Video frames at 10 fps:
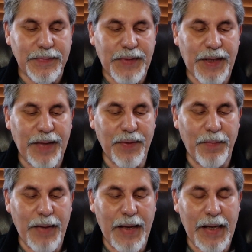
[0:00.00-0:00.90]
Then the
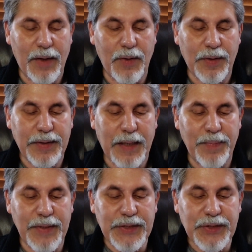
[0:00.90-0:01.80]
man looked
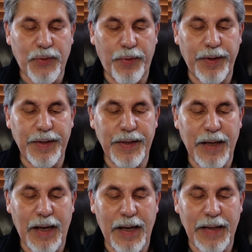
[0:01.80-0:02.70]
at me square in the
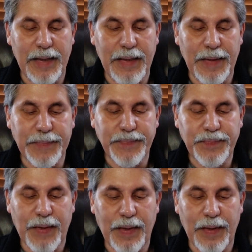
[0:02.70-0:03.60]
eye,
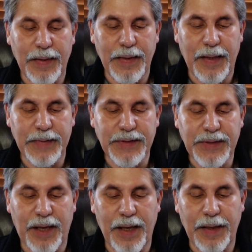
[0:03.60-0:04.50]

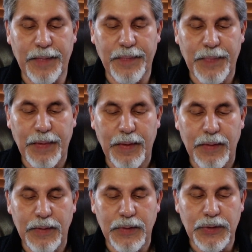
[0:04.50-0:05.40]
saying,
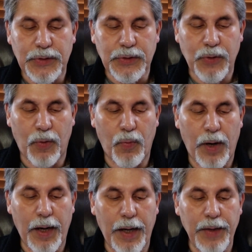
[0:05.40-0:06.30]
"So
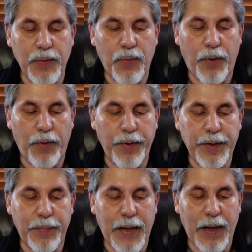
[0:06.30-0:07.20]
why are you
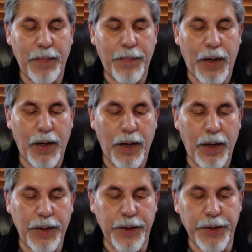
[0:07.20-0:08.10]
worried about
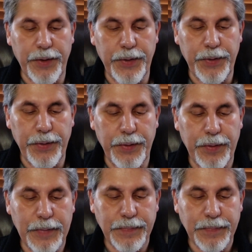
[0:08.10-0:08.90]
money?"